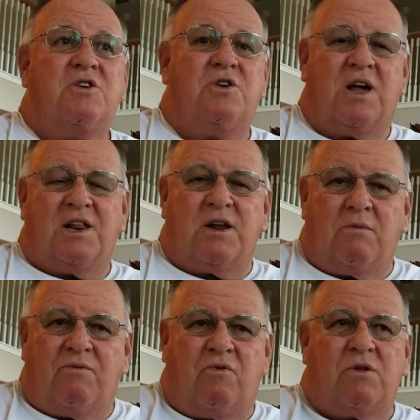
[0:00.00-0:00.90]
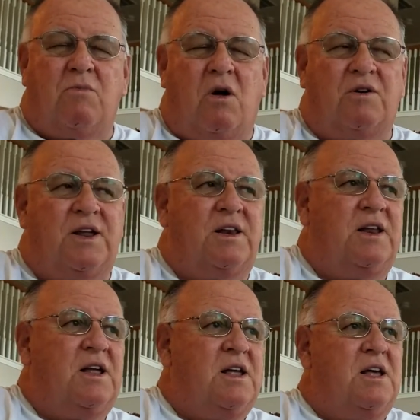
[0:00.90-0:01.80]
you got there before the ball did.
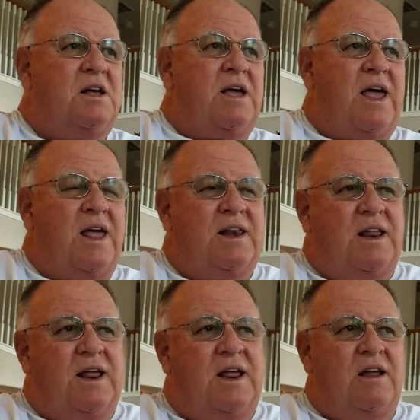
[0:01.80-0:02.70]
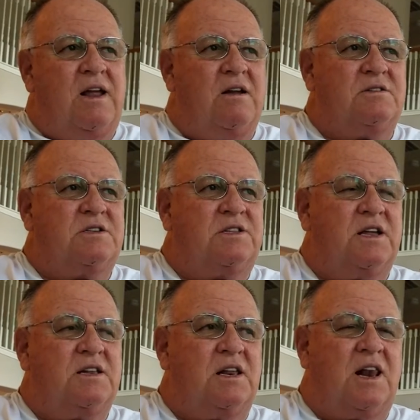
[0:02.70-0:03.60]
And here's the
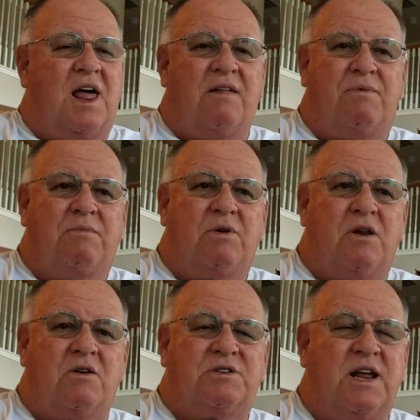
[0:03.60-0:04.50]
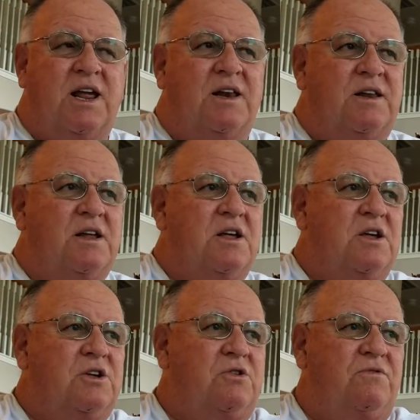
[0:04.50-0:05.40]
thing that a lot of people don't understand.
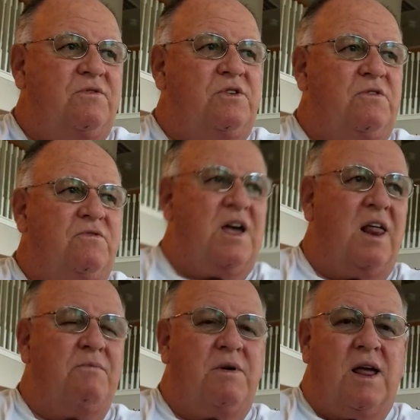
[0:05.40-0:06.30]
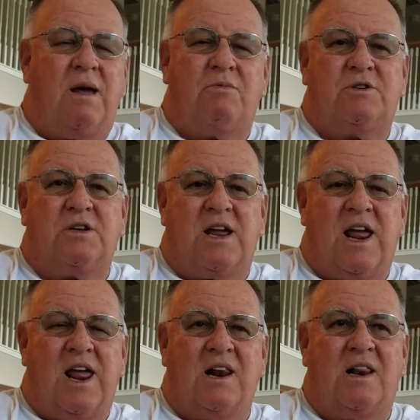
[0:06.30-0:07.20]
You've got to be able to
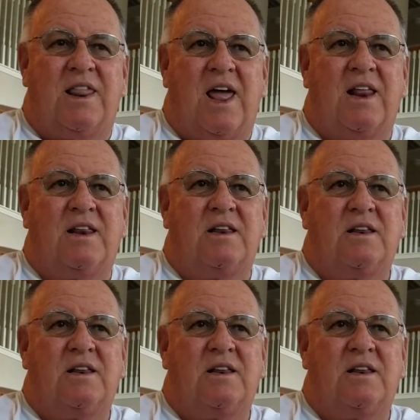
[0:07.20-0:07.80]
handle that